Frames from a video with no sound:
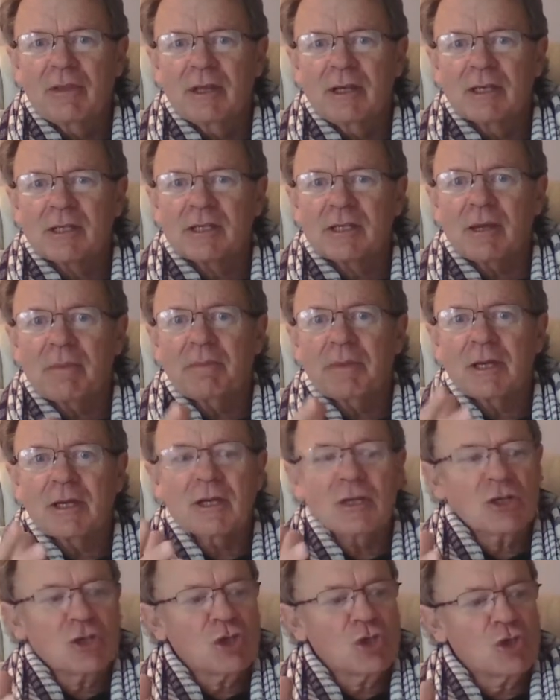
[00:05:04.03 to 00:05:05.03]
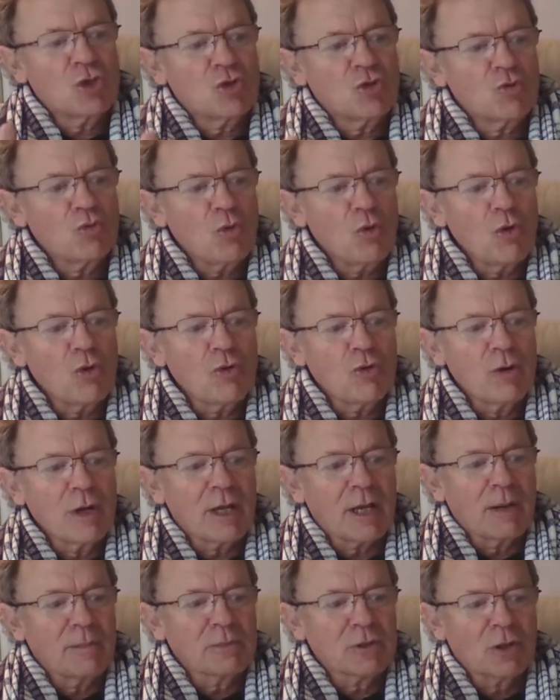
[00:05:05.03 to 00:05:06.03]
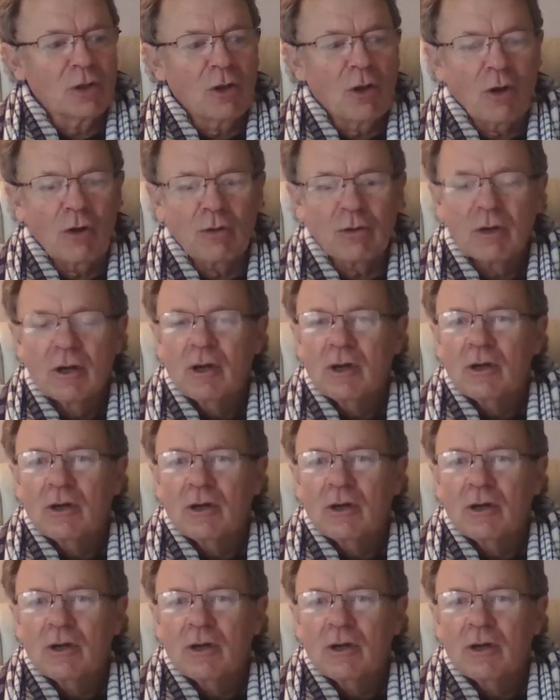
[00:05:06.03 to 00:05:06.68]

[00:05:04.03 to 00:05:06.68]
then something extraordinary comes along